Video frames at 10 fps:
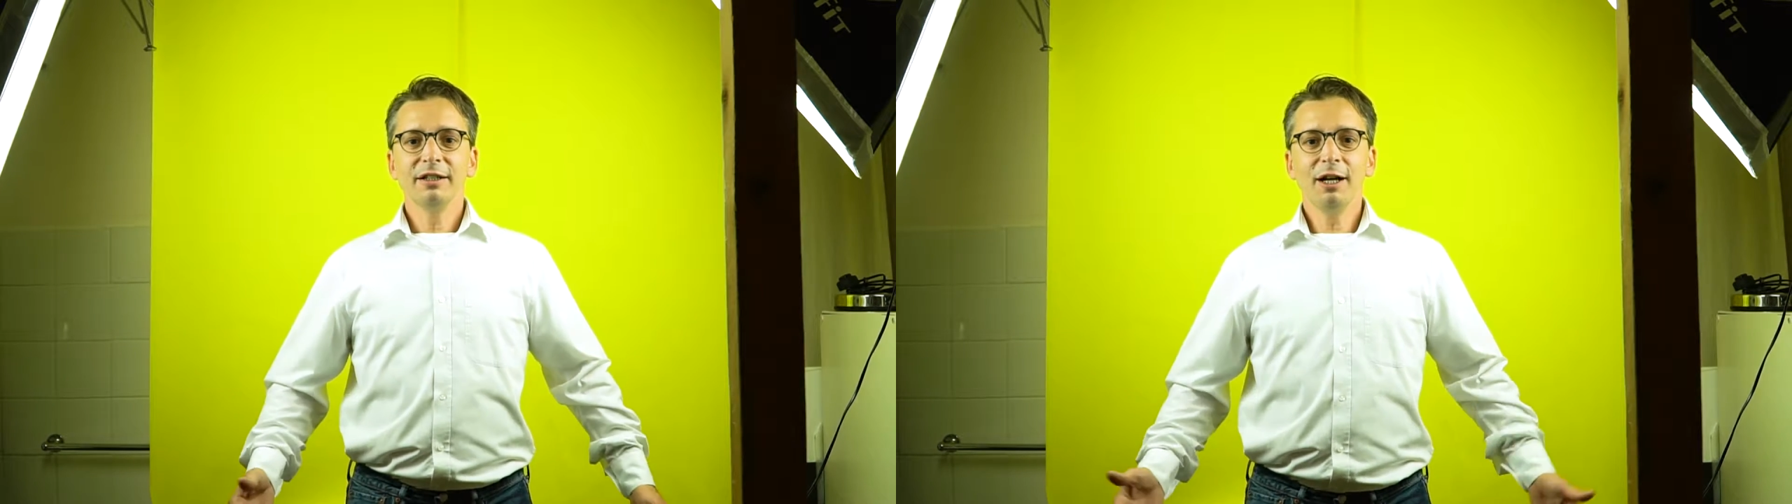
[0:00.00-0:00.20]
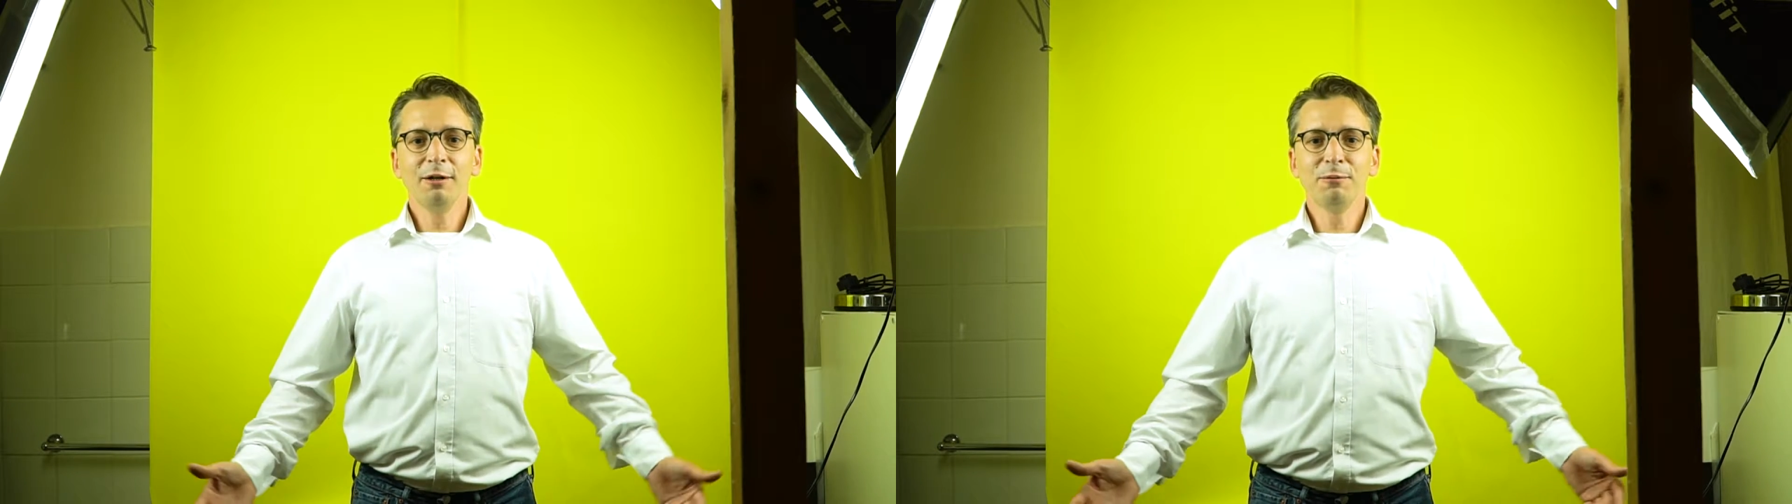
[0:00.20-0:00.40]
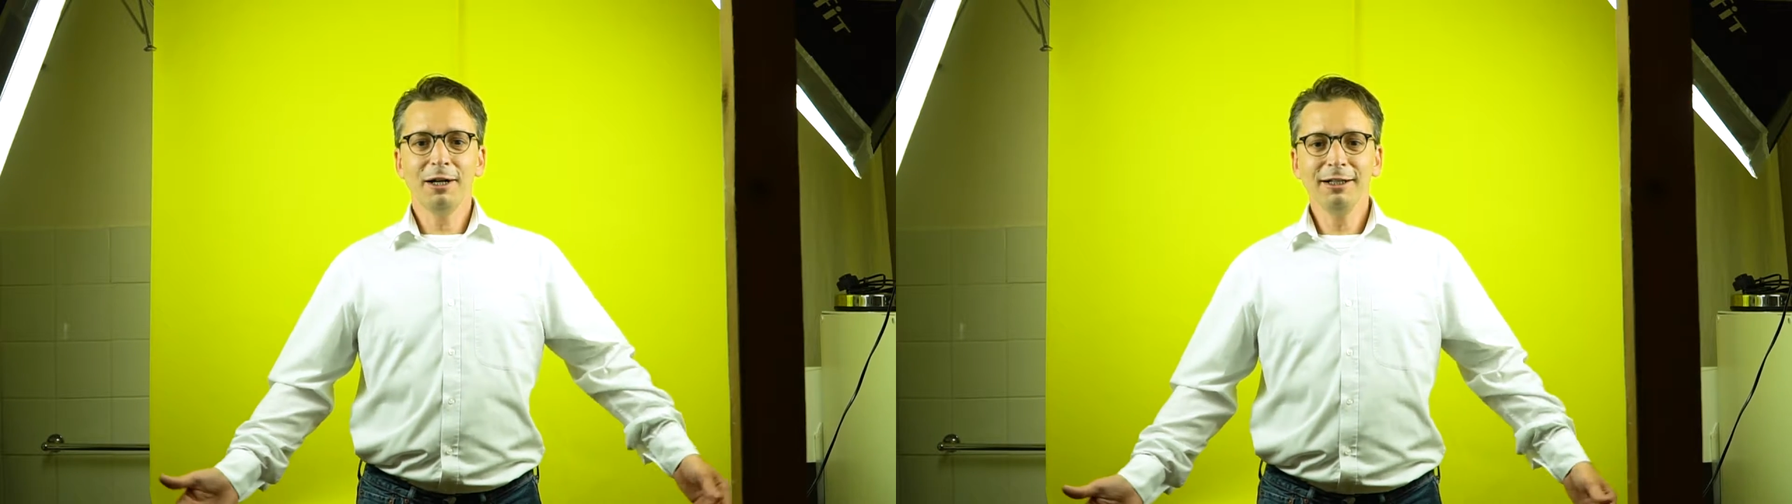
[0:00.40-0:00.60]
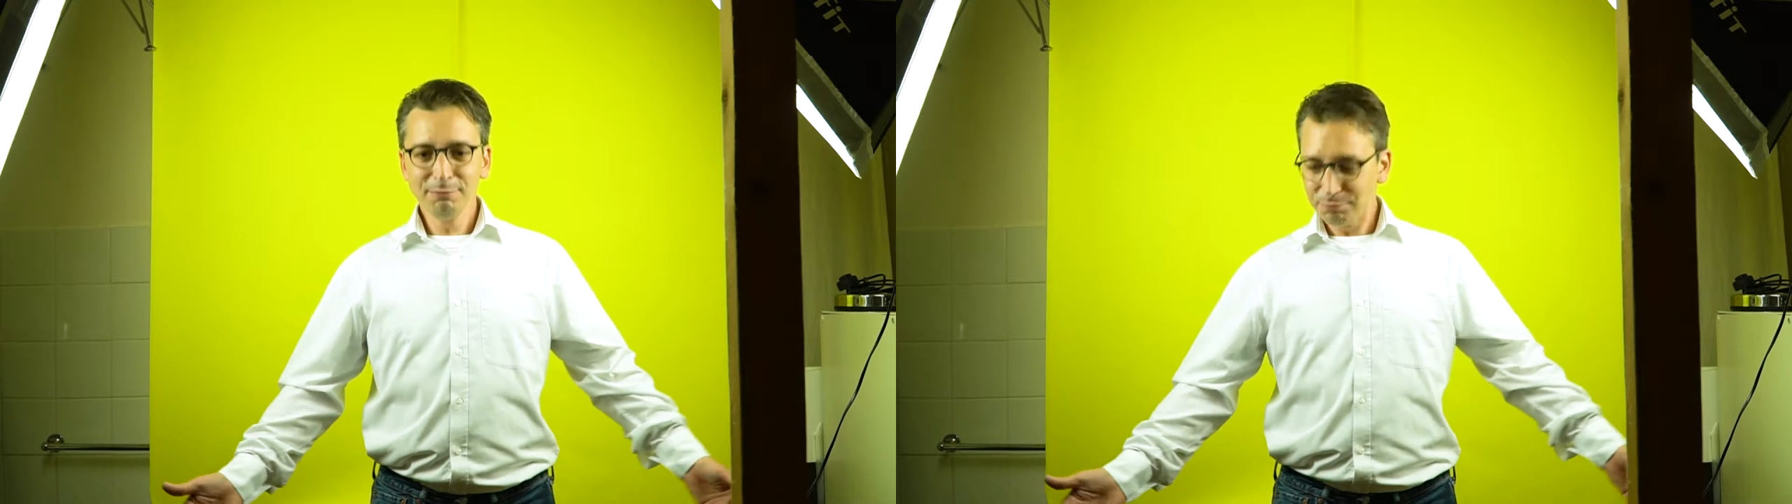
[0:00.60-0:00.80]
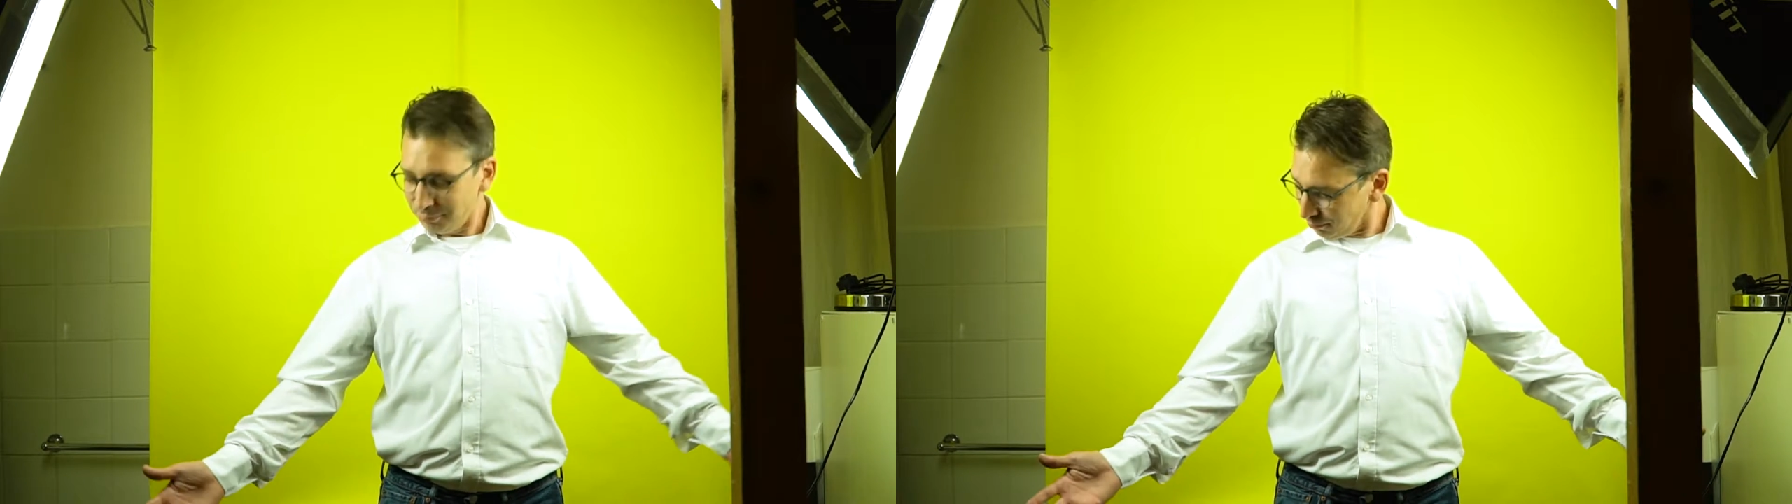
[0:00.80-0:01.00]
Yeah,
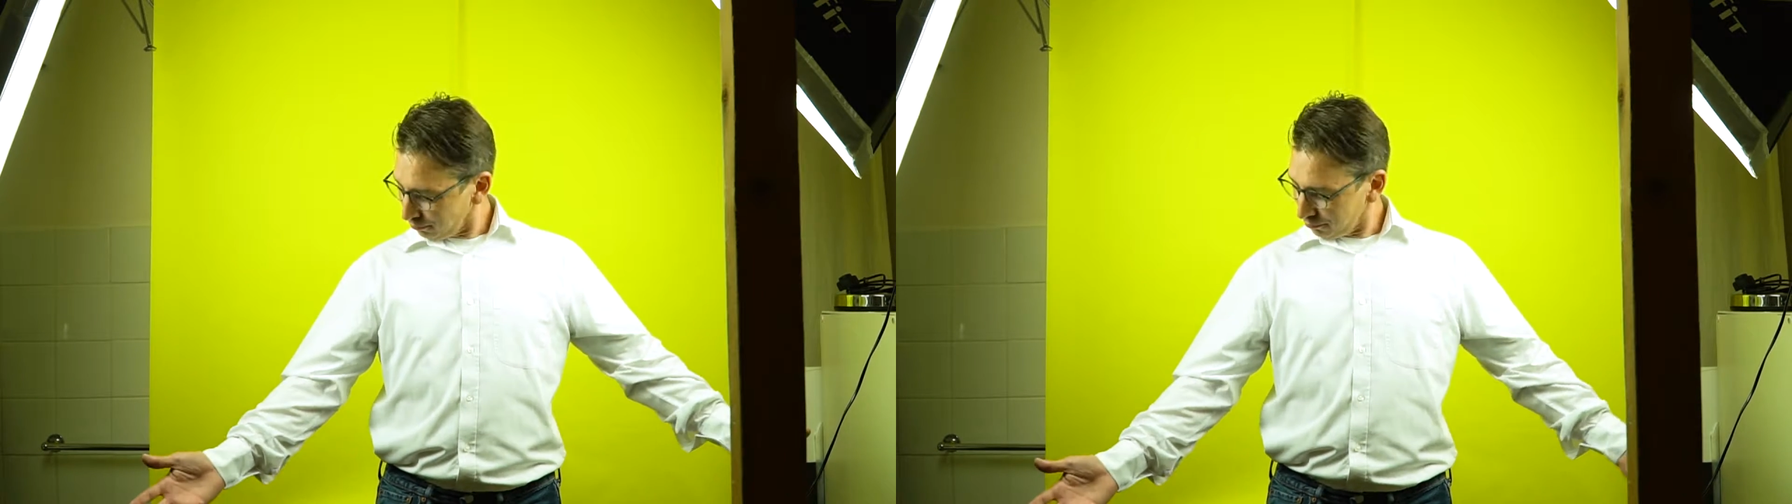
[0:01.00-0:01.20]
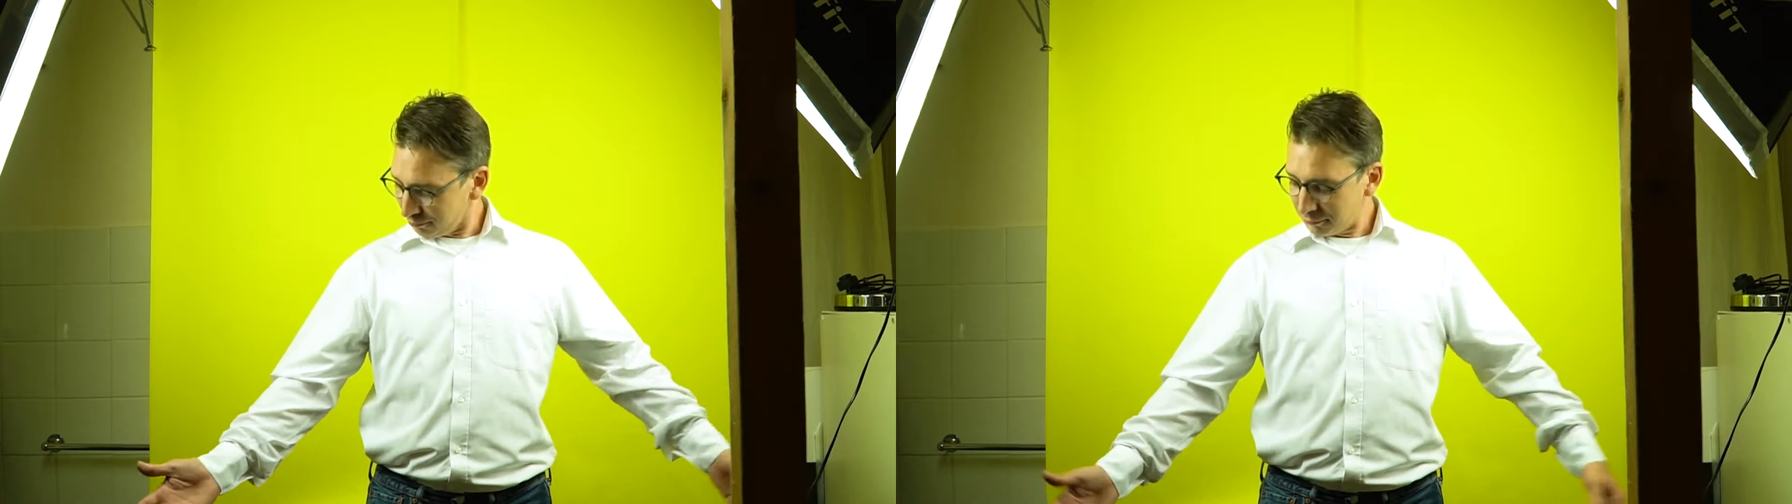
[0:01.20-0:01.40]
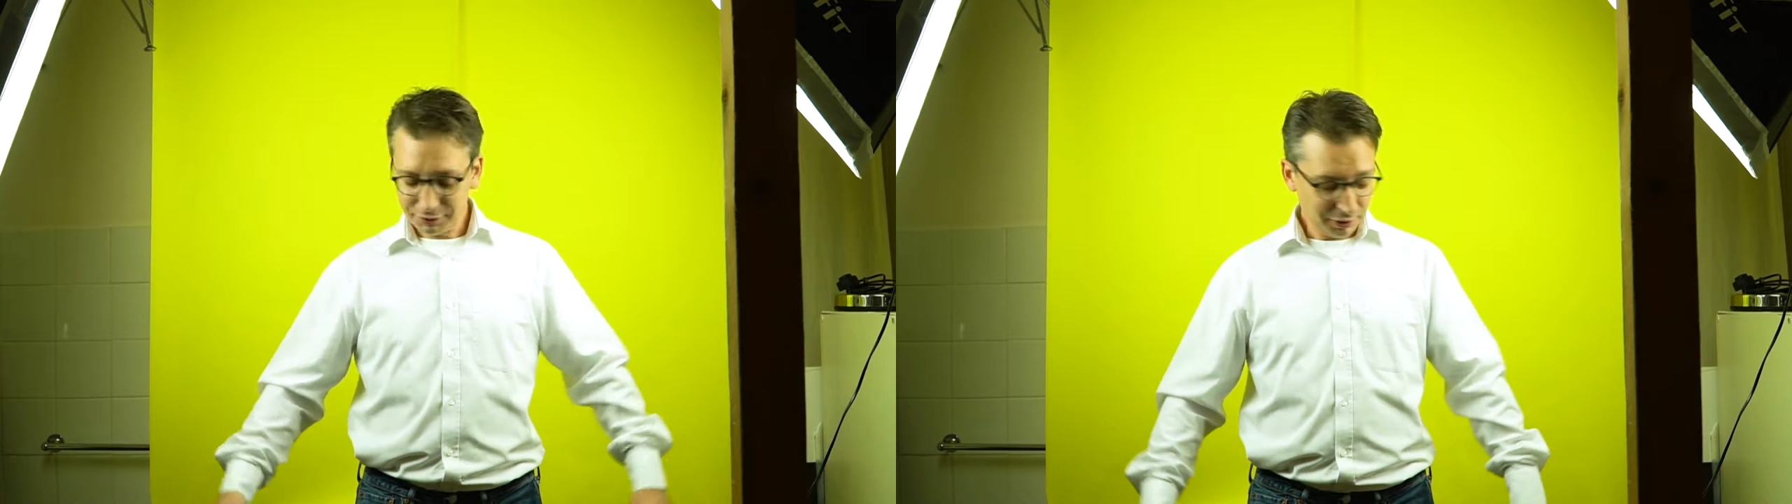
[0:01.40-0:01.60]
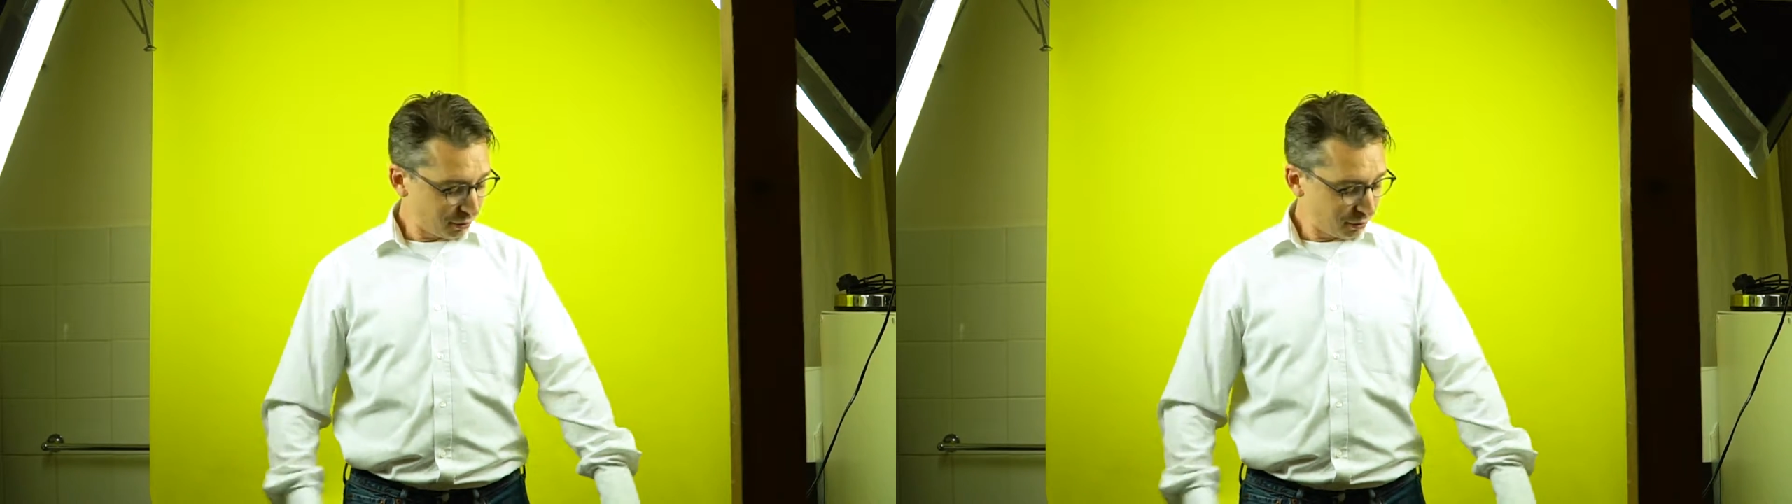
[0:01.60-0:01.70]
well, it's